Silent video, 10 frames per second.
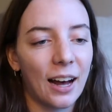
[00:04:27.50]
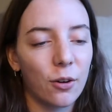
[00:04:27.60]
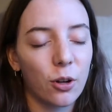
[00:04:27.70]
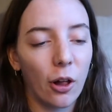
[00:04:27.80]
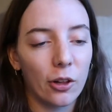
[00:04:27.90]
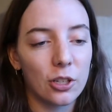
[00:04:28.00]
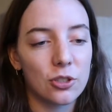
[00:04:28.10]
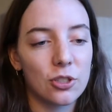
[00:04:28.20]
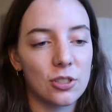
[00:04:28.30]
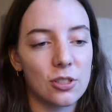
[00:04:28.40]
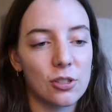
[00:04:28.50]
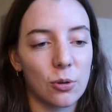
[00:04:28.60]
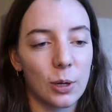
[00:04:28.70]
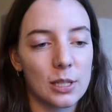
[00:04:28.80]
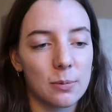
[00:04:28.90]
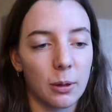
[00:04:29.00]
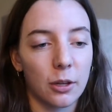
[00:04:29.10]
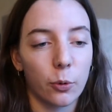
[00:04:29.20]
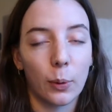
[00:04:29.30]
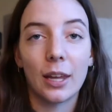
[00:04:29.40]
how college students spend
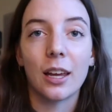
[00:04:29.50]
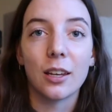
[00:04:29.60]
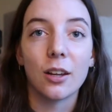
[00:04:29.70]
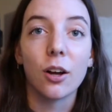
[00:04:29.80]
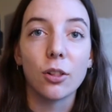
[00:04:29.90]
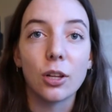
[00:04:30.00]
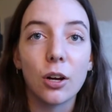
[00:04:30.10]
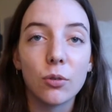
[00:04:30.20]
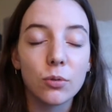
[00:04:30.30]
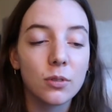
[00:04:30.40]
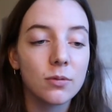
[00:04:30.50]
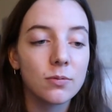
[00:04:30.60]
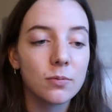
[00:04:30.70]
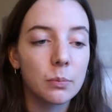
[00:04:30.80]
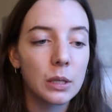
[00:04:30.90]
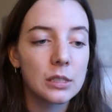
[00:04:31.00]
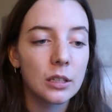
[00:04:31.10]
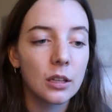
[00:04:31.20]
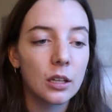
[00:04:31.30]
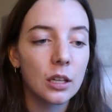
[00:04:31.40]
their weekend alone,
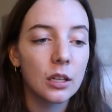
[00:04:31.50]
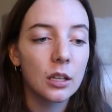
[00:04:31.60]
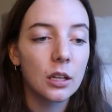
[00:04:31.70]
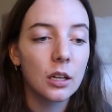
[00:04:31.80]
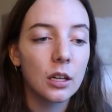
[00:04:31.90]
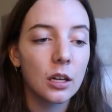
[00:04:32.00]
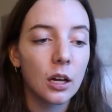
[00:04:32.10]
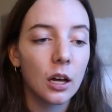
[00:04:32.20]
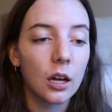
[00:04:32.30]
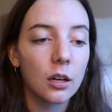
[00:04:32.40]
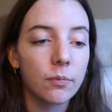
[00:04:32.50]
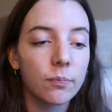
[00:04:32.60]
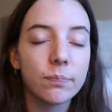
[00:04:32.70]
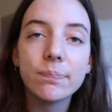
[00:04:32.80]
basically. Um,